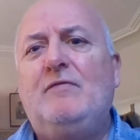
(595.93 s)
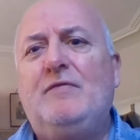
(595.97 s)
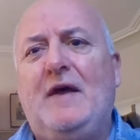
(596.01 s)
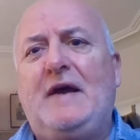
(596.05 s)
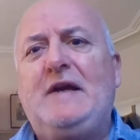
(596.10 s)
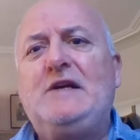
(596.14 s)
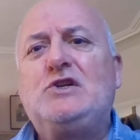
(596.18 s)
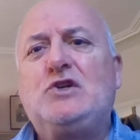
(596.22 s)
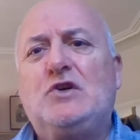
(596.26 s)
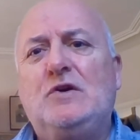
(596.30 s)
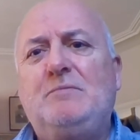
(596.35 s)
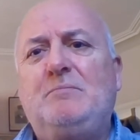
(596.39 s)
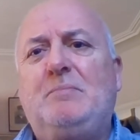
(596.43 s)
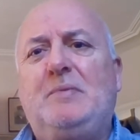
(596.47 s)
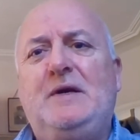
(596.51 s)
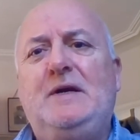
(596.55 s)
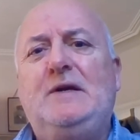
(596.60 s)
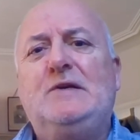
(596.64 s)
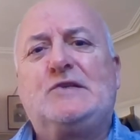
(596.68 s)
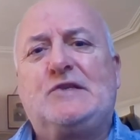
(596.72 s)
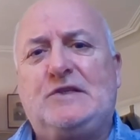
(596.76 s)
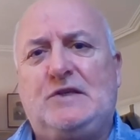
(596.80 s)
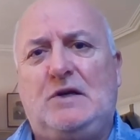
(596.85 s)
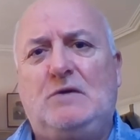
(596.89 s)
they should
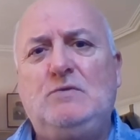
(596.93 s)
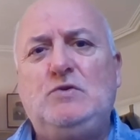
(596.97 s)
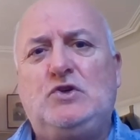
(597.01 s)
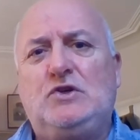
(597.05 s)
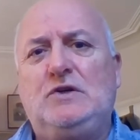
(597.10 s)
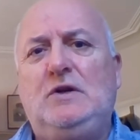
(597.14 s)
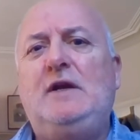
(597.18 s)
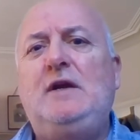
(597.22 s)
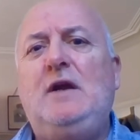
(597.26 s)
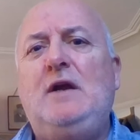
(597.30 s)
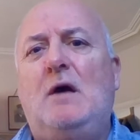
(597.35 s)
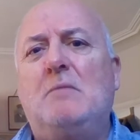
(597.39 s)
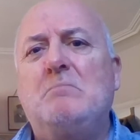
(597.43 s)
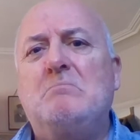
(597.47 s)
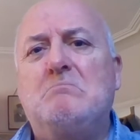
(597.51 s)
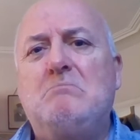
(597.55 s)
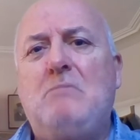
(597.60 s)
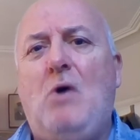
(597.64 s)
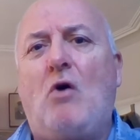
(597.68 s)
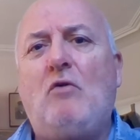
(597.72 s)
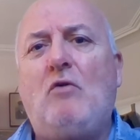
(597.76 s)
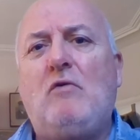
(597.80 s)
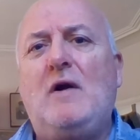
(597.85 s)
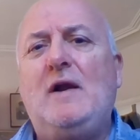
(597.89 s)
be socially and
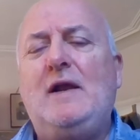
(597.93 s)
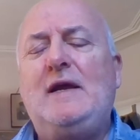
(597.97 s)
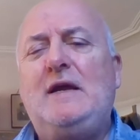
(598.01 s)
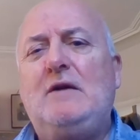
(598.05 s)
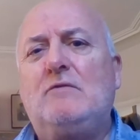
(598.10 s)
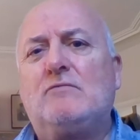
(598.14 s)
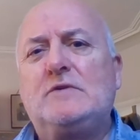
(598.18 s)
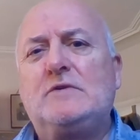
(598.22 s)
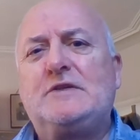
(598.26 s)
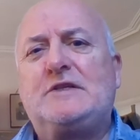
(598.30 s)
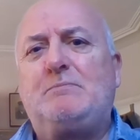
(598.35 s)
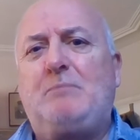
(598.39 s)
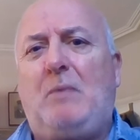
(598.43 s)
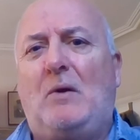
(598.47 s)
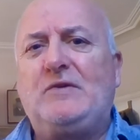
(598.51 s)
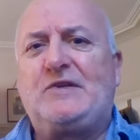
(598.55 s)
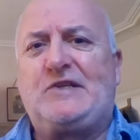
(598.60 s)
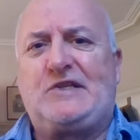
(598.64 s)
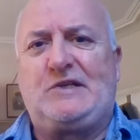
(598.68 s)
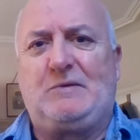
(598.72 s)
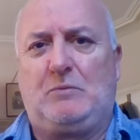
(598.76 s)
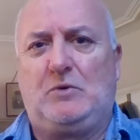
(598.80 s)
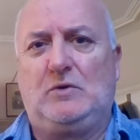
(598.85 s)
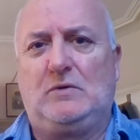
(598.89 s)
morally
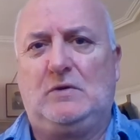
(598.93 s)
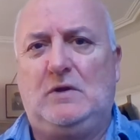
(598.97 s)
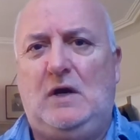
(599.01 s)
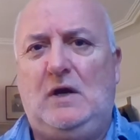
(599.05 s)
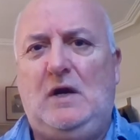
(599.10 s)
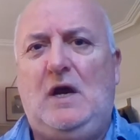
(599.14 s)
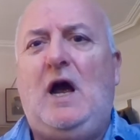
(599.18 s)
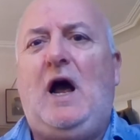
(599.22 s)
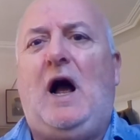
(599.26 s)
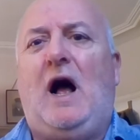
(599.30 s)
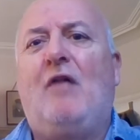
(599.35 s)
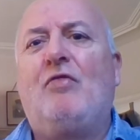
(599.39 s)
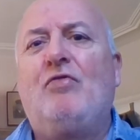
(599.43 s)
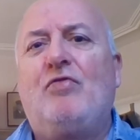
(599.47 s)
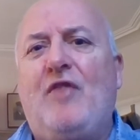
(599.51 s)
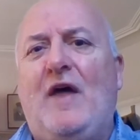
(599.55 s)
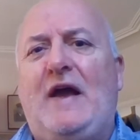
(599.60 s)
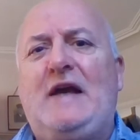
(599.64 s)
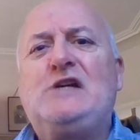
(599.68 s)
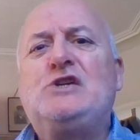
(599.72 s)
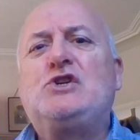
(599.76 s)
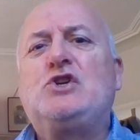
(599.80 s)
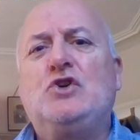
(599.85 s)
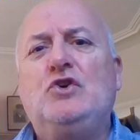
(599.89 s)
responsible, and
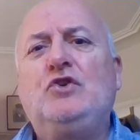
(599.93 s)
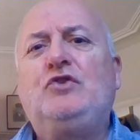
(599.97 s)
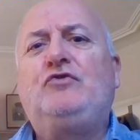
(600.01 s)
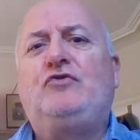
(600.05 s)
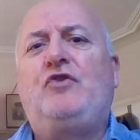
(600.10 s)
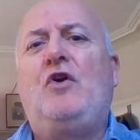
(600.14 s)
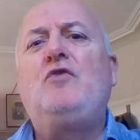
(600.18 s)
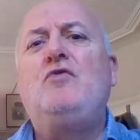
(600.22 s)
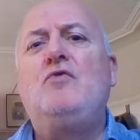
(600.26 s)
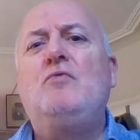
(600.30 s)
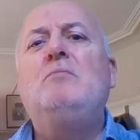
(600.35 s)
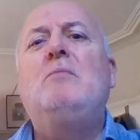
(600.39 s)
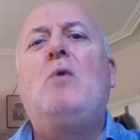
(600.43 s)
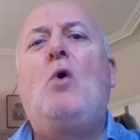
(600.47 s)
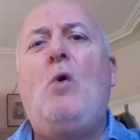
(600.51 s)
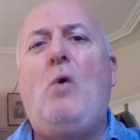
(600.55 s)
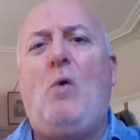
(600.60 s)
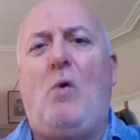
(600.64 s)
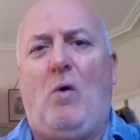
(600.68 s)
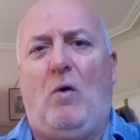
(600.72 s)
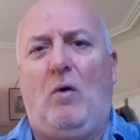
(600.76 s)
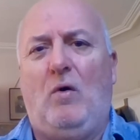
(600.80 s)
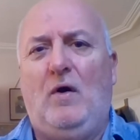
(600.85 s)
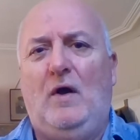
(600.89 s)
they should do
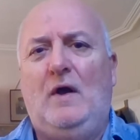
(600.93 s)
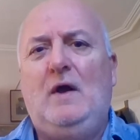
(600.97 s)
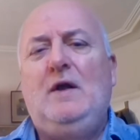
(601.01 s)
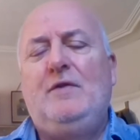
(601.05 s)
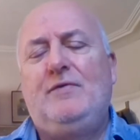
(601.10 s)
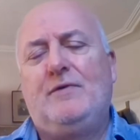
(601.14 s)
more.